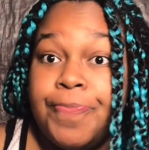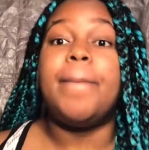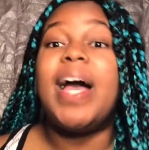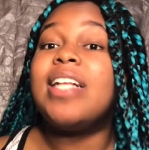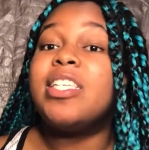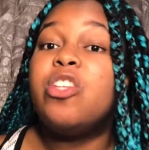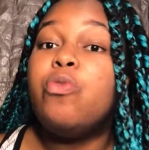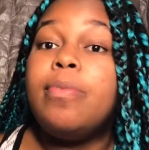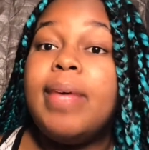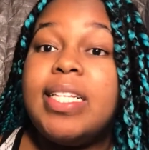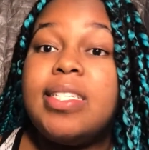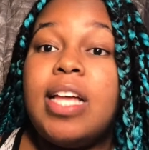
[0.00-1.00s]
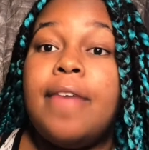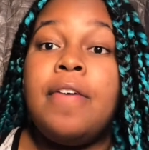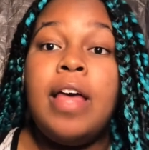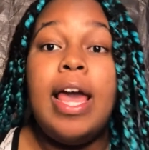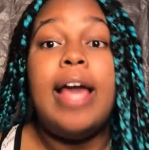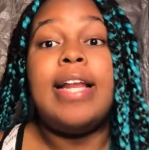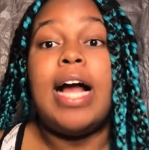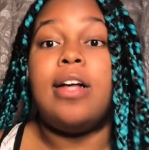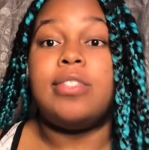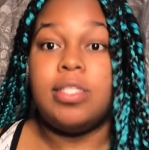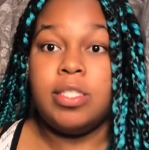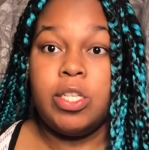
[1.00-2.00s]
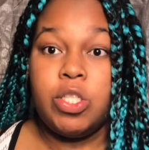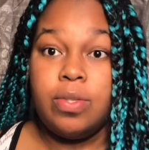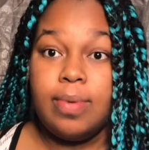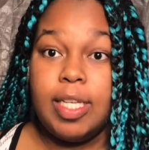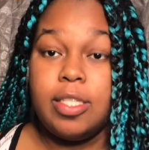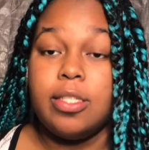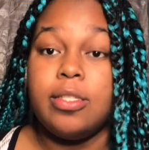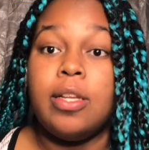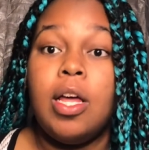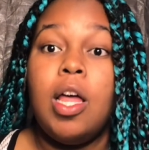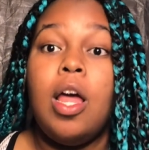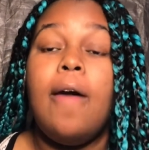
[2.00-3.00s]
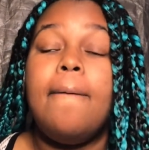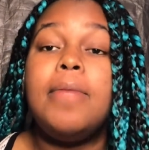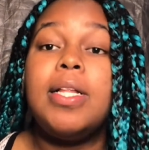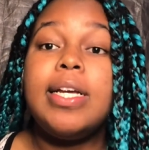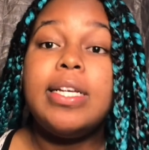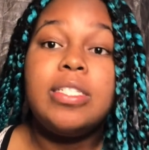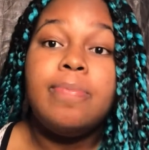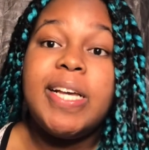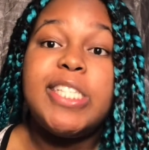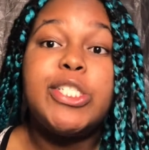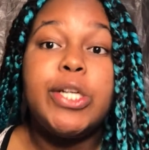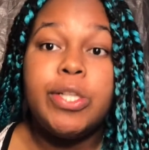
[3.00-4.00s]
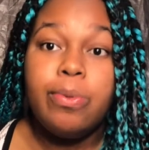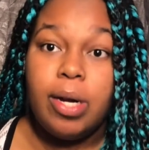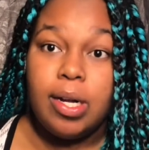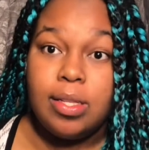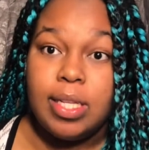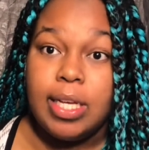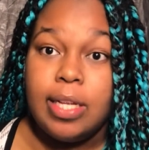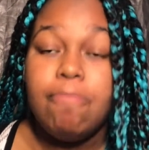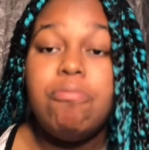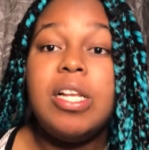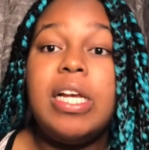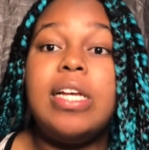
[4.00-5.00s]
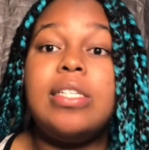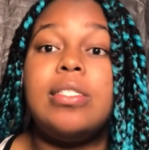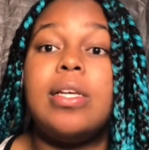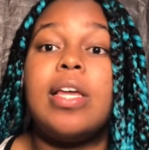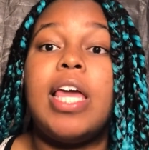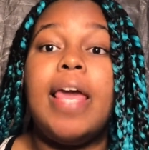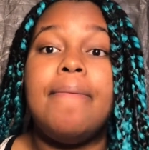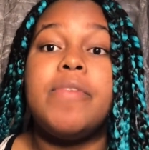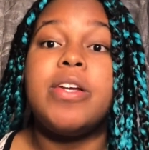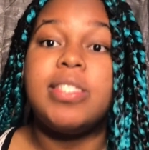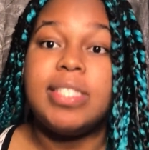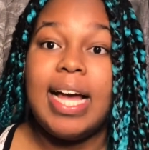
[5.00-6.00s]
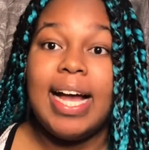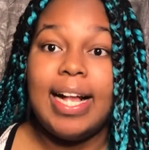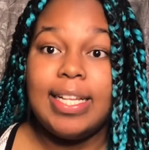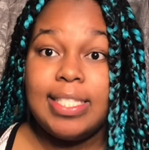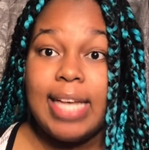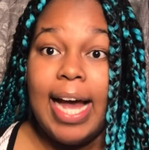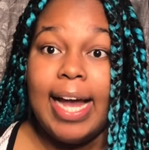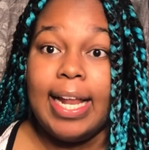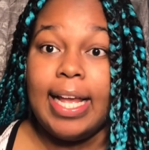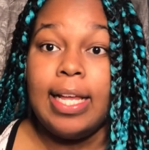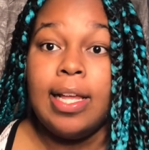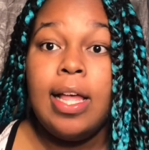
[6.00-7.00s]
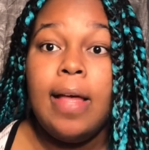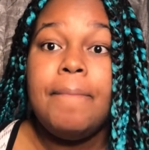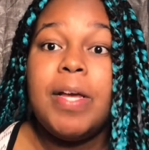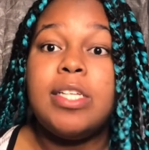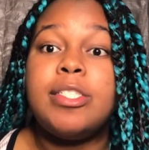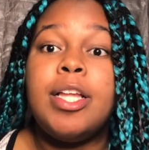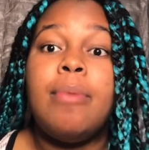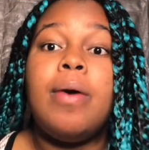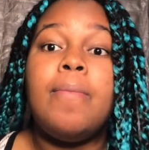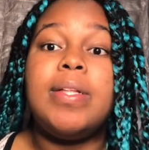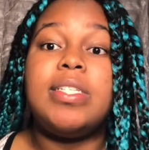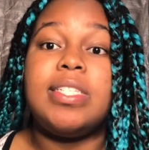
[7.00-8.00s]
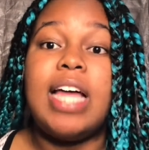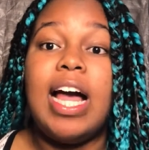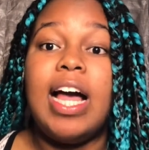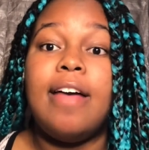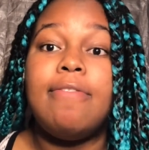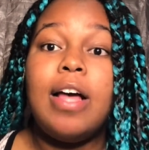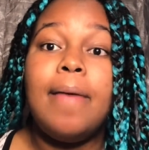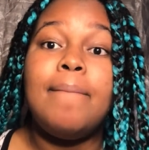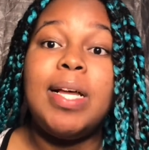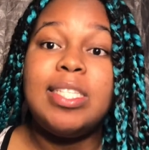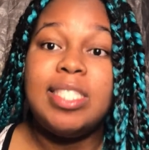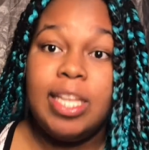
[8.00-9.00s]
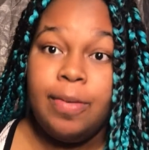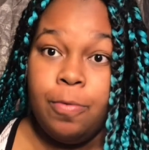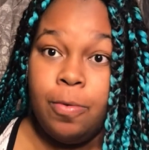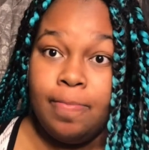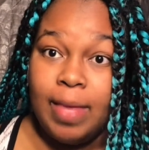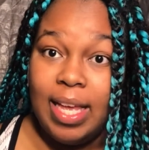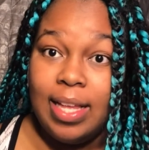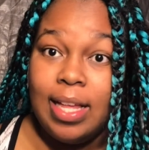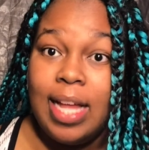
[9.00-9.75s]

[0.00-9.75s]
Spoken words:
Back to the roommate stuff and housing situation. Please make sure you are clean. Please keep your side tidy because no one wants to have a messy roommate.